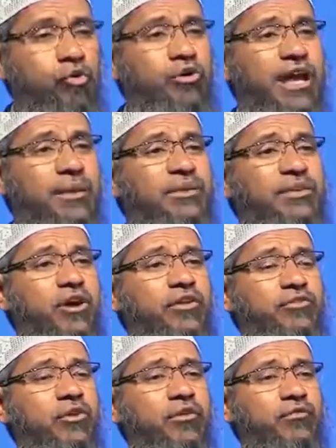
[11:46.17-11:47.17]
Who can be the
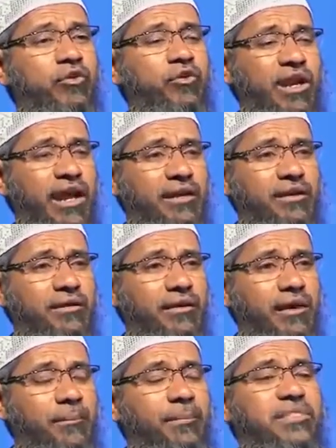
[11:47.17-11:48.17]
author of the Quran
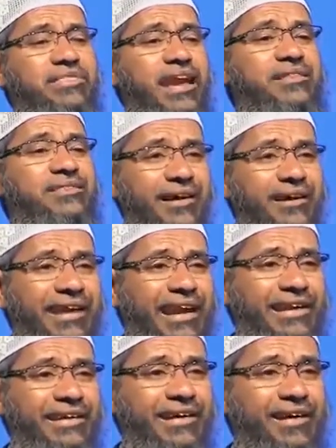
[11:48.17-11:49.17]
besides the
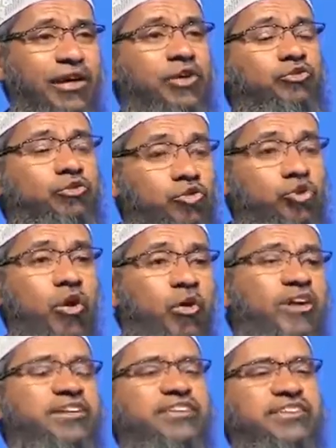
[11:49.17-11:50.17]
Creator to know
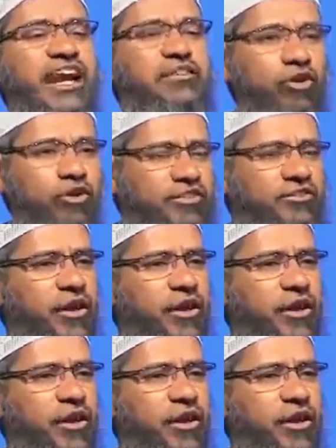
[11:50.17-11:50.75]
what is right, what is